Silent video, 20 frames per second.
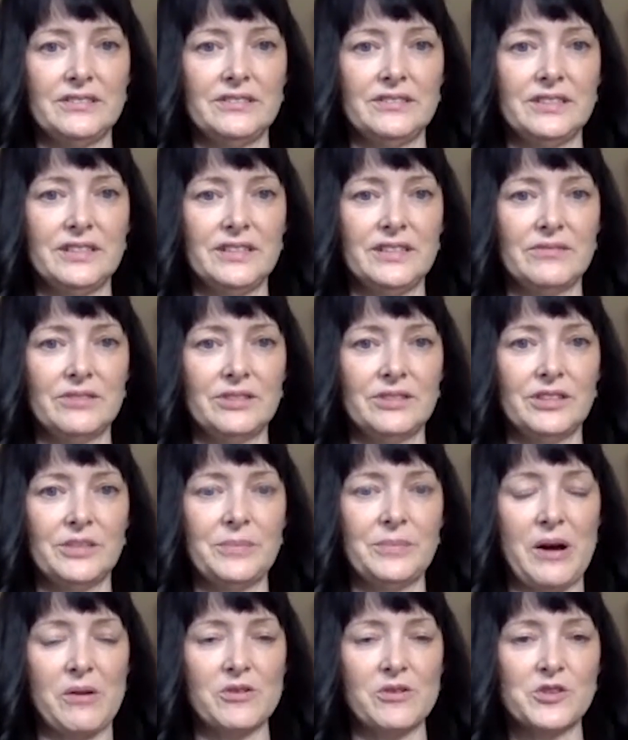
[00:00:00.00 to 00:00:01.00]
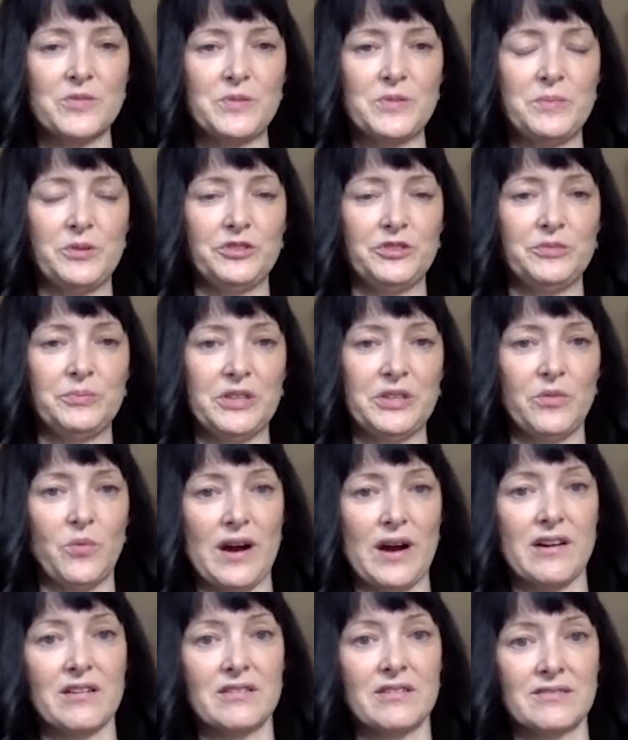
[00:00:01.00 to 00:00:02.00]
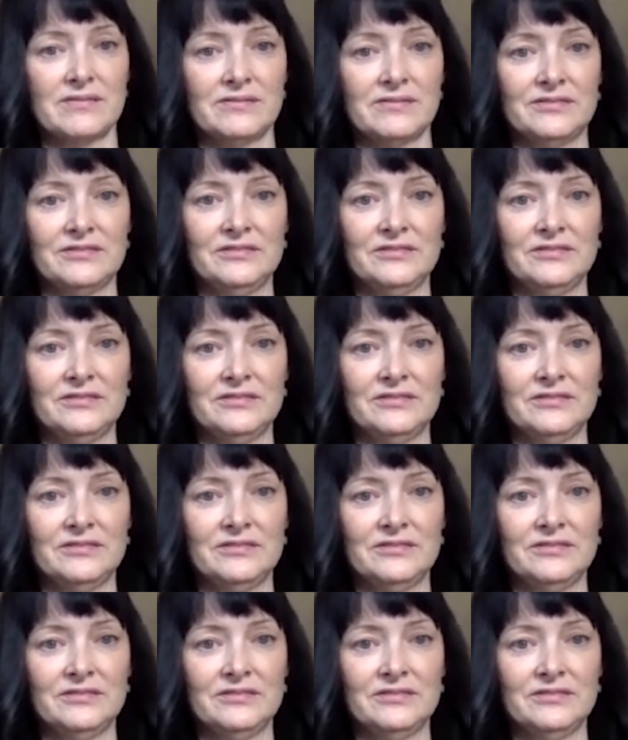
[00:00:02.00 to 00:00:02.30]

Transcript: that it really empowers people to be aware